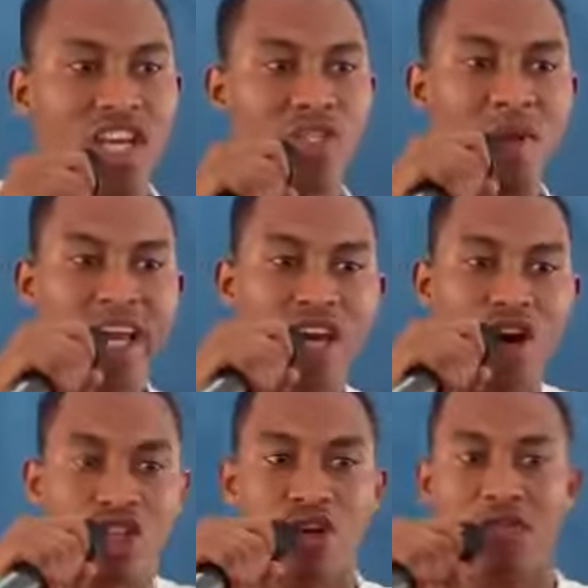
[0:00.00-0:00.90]
is making
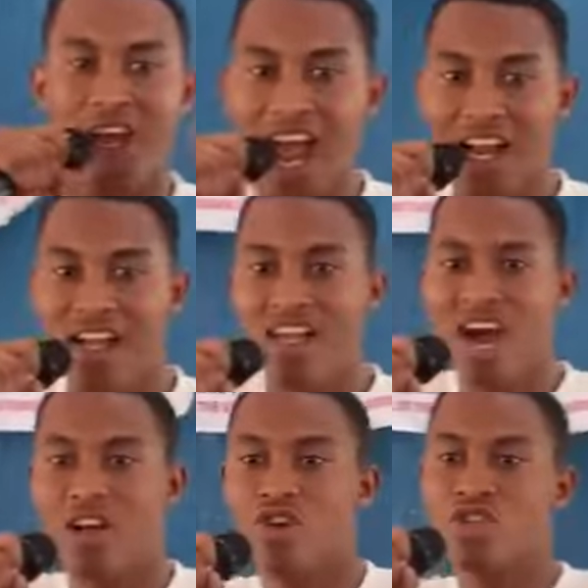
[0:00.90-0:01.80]
us to fail
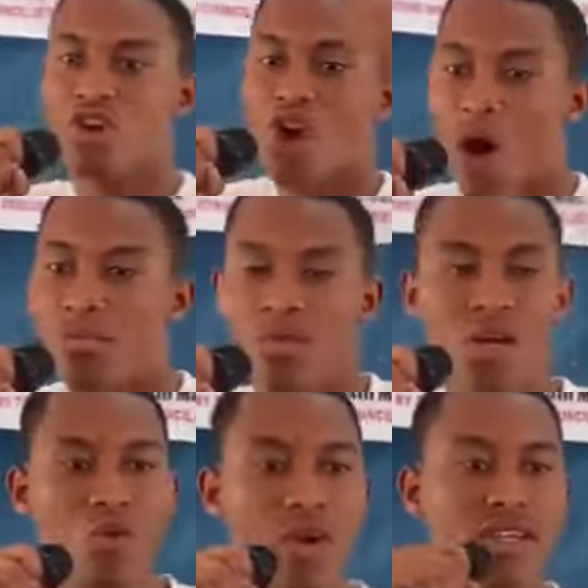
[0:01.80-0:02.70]
and also come
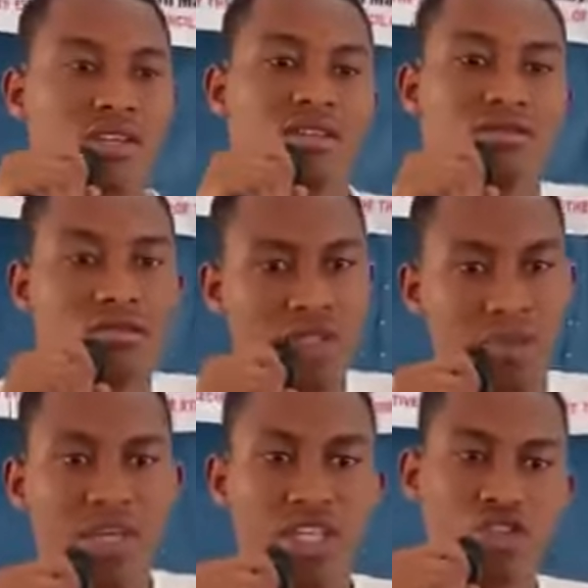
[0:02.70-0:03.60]
with
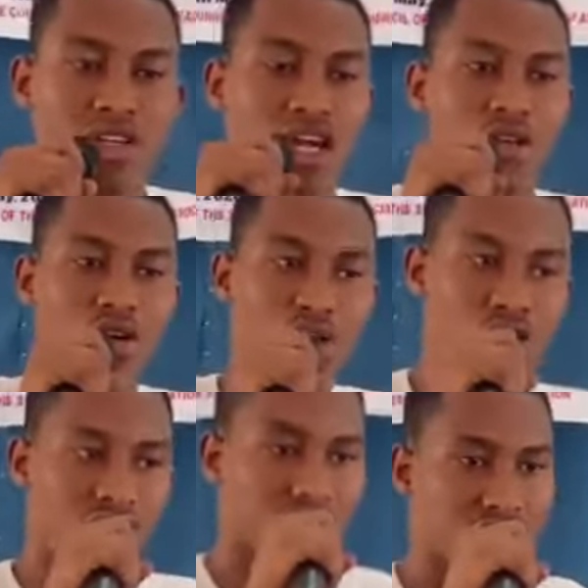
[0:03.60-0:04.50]
repetition and all
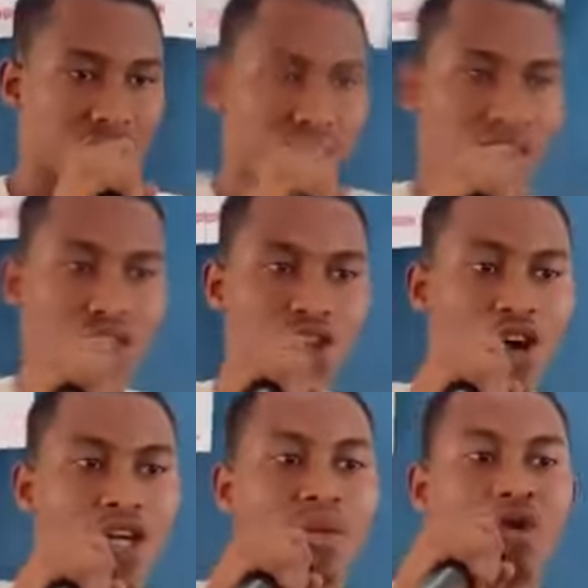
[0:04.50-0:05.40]
those things. So the